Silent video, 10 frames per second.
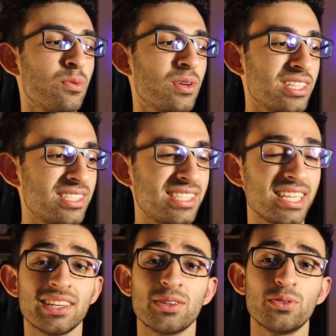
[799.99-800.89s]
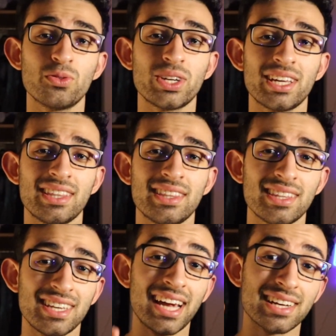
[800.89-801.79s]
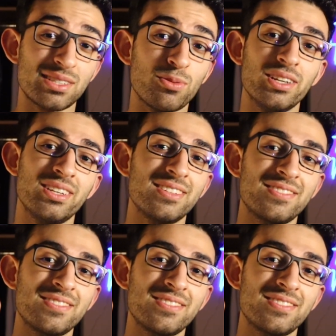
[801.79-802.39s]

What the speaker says: will see you in the next one.